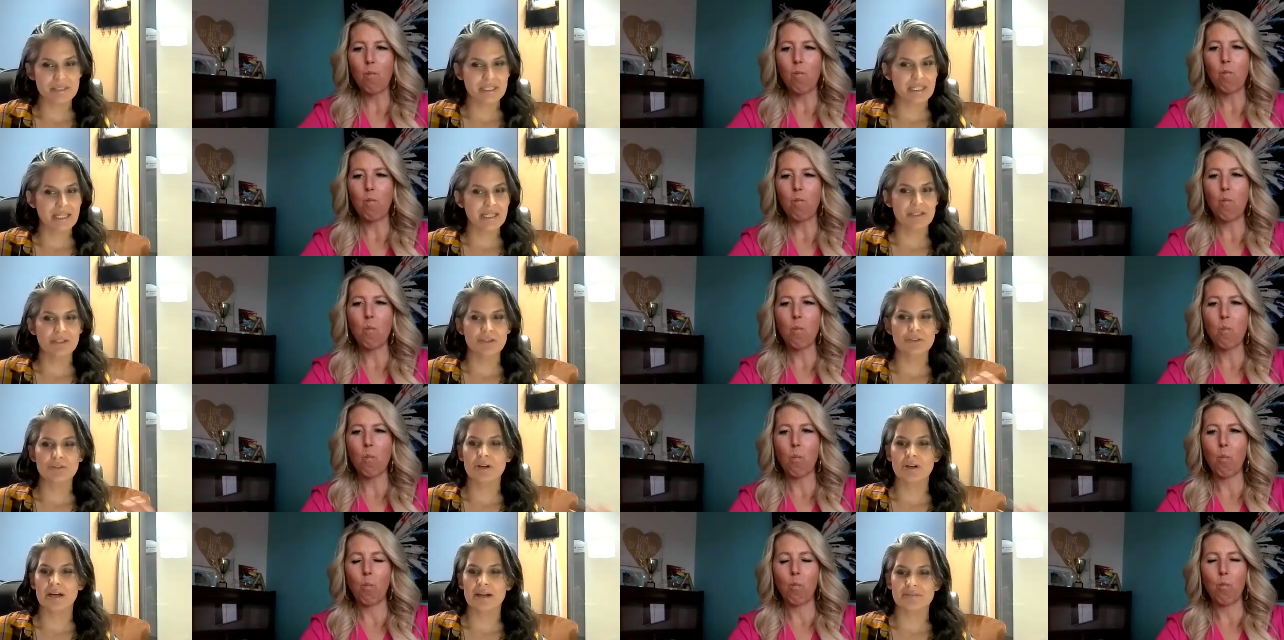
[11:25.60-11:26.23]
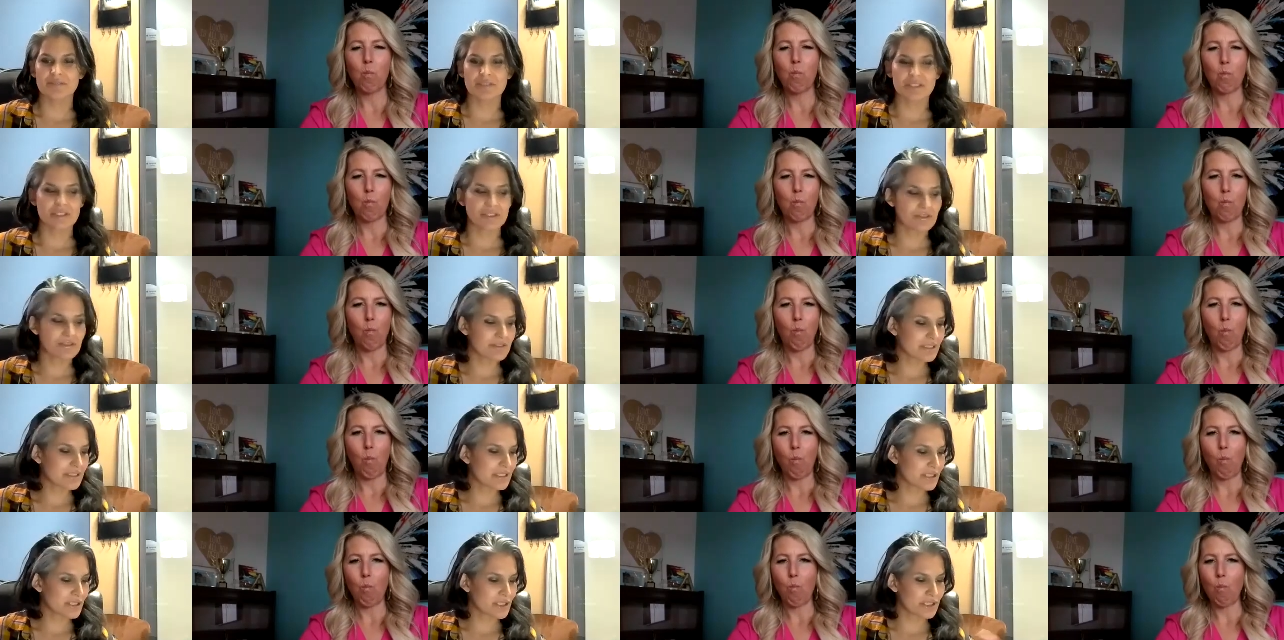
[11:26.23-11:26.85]
Speaker 1: kept saying, "You don't have to
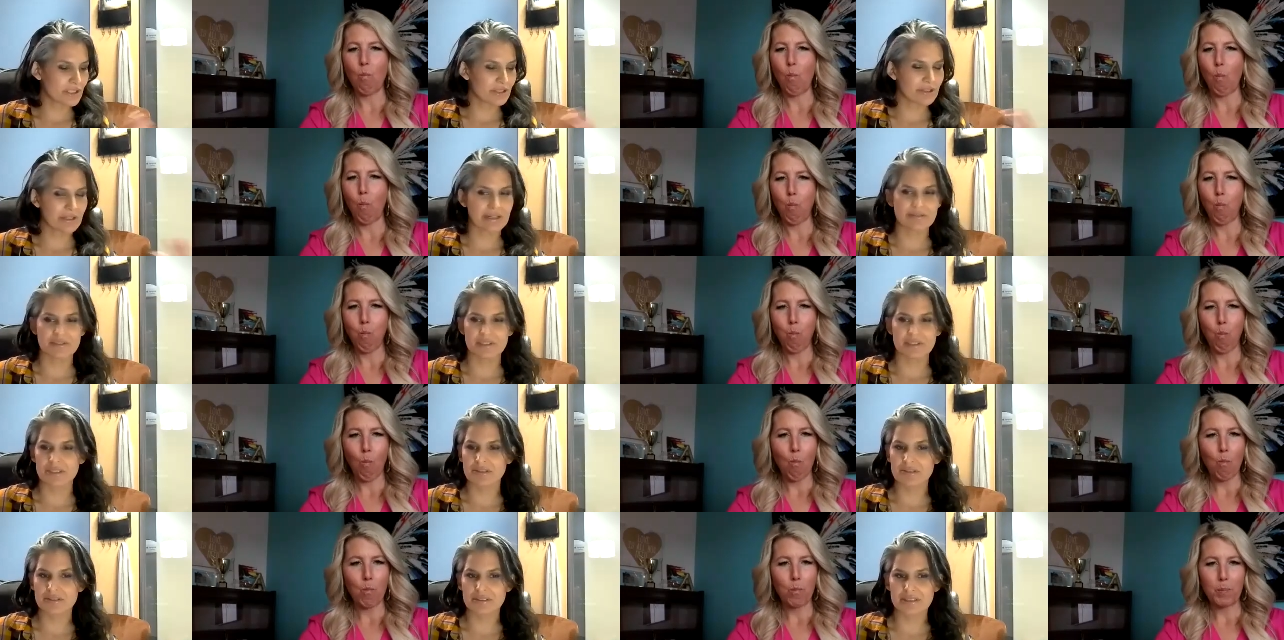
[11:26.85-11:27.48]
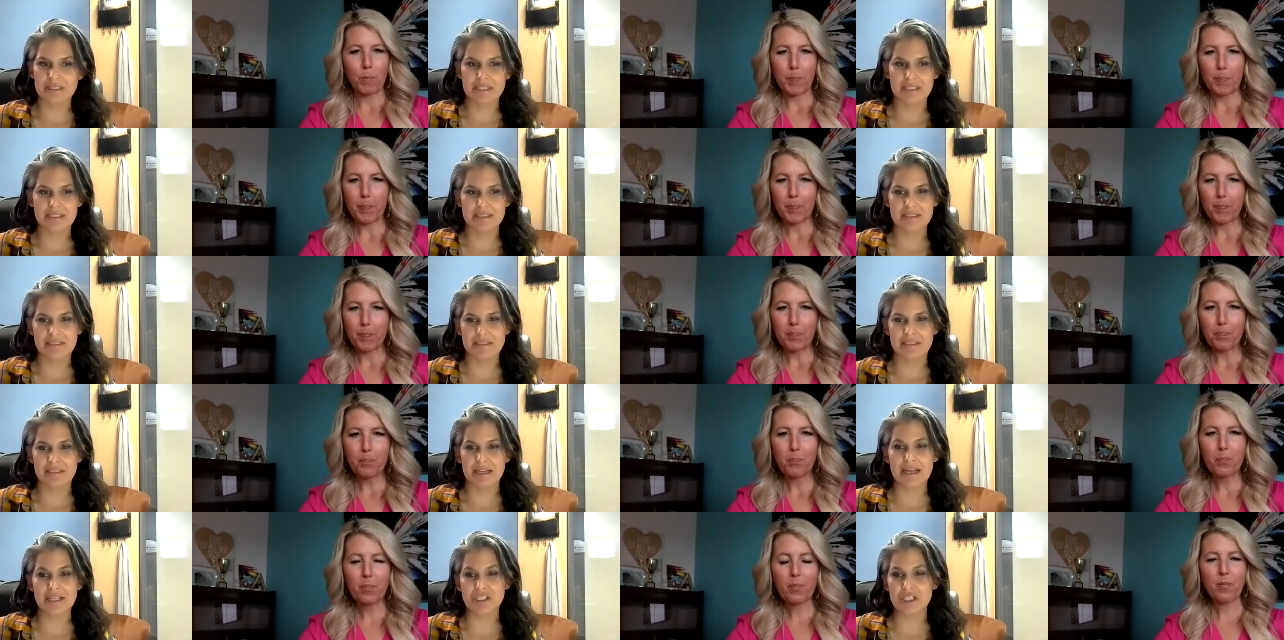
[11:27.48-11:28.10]
do this. You don't have to do
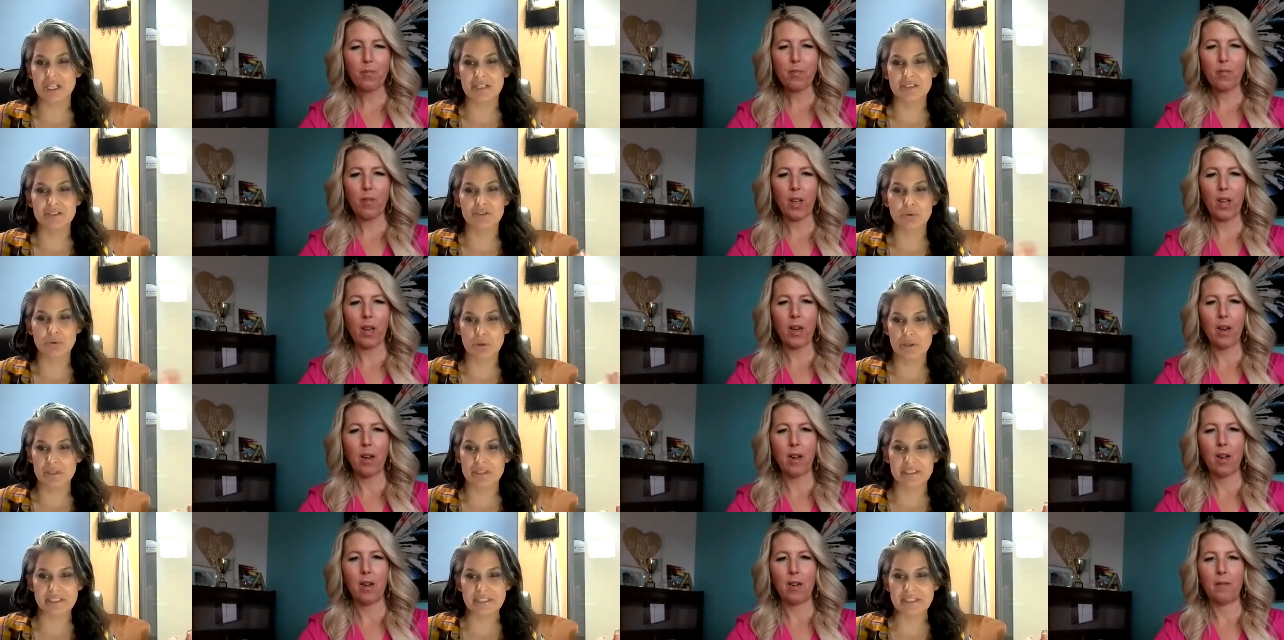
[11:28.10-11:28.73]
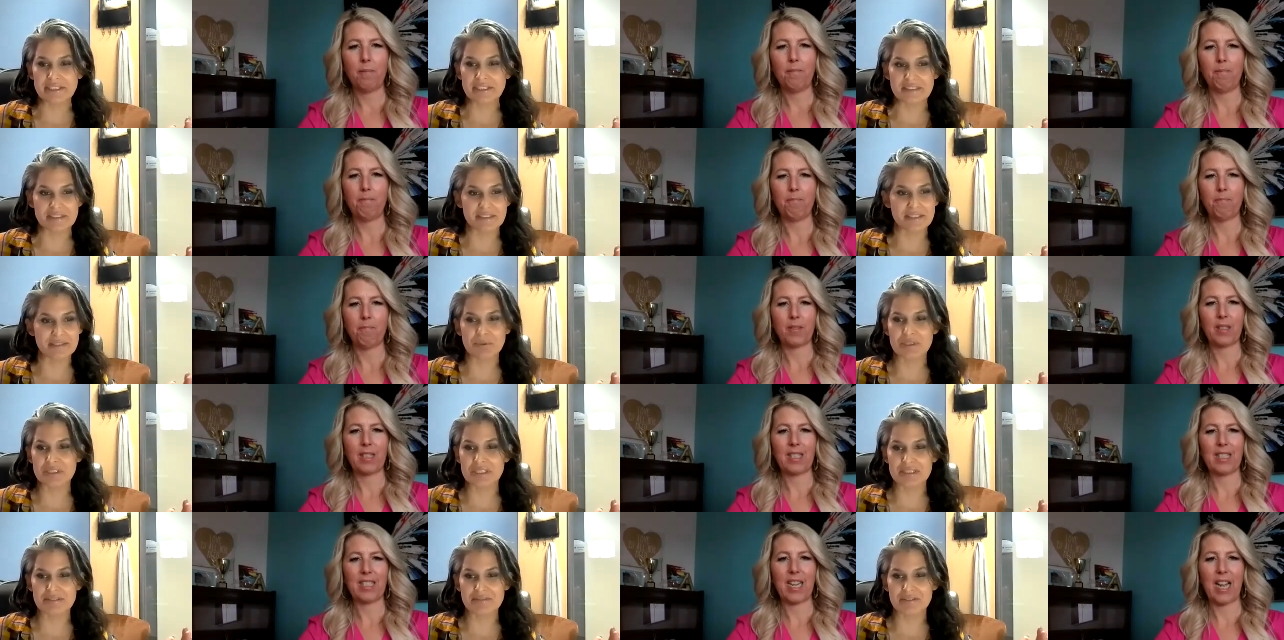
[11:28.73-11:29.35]
this." Actually, I tore a disc.
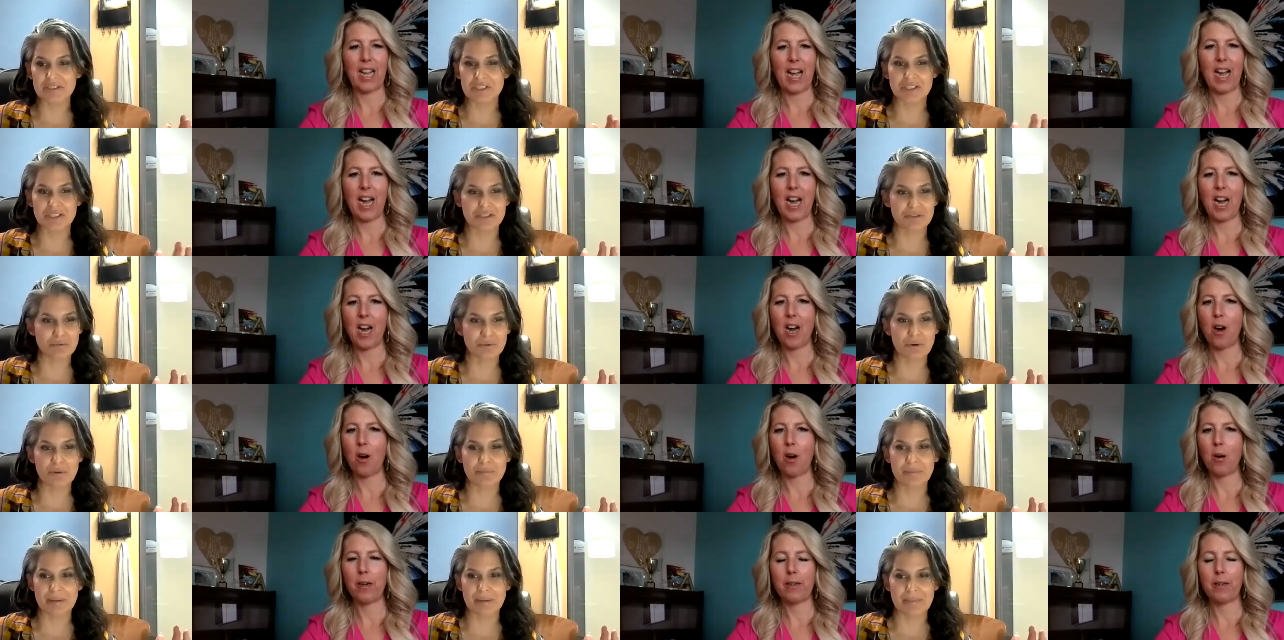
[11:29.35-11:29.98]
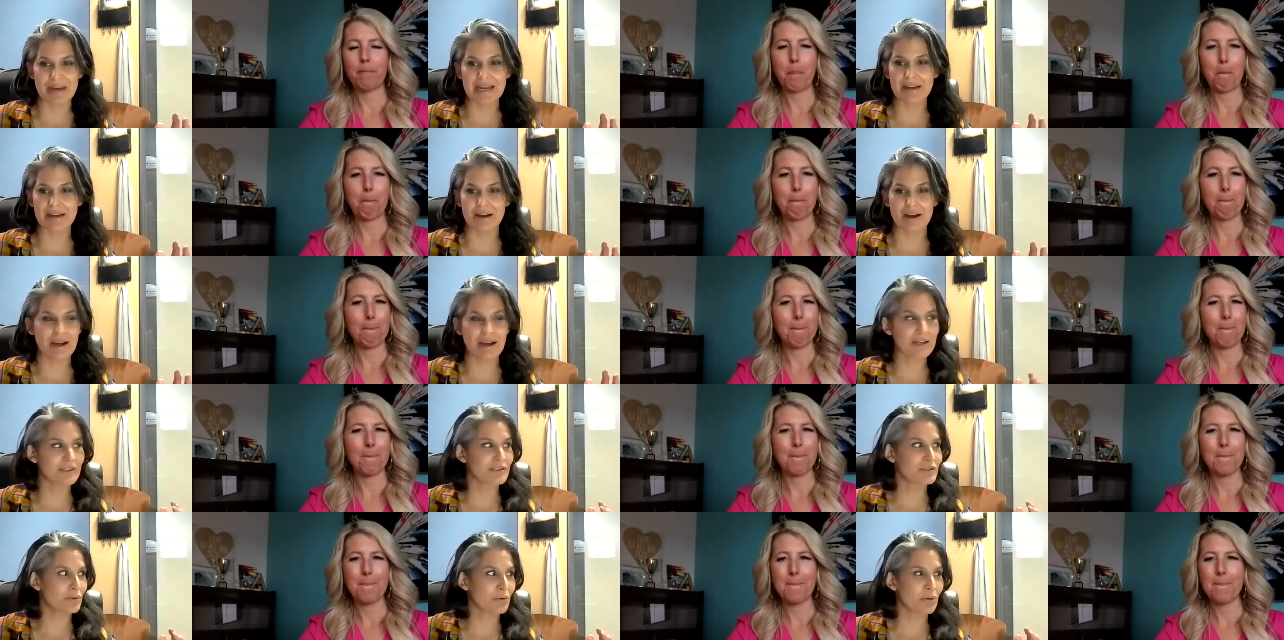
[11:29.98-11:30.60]
It wasn't even just wow. throwing my back.
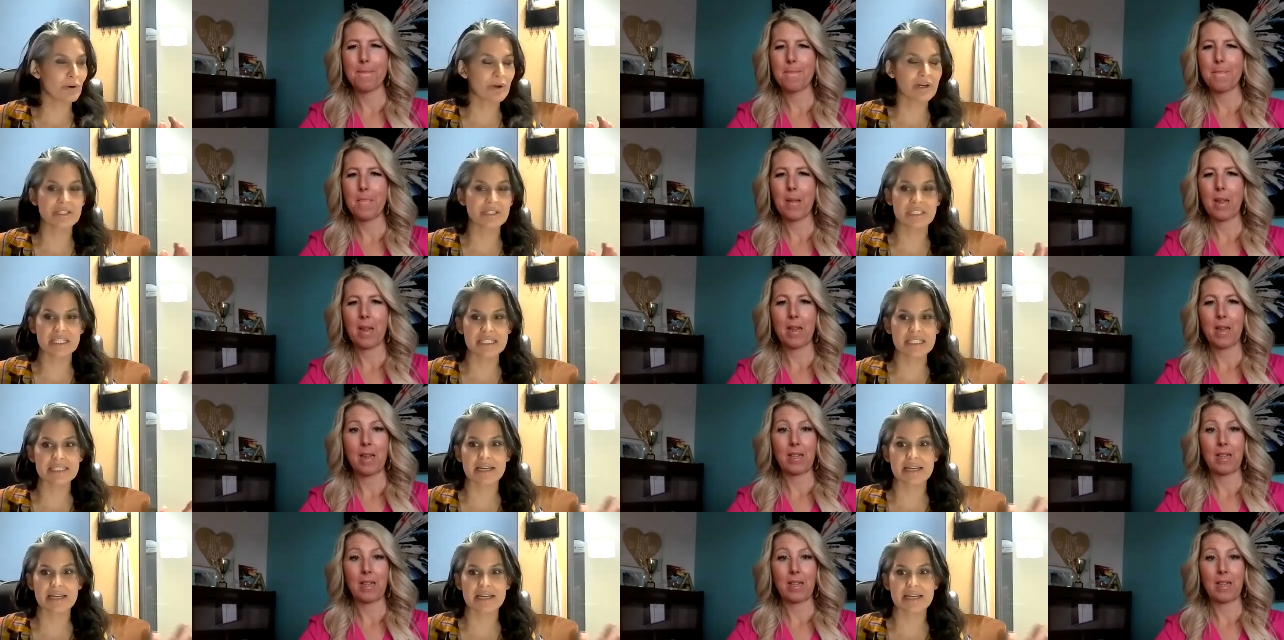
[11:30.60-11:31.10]
I tore a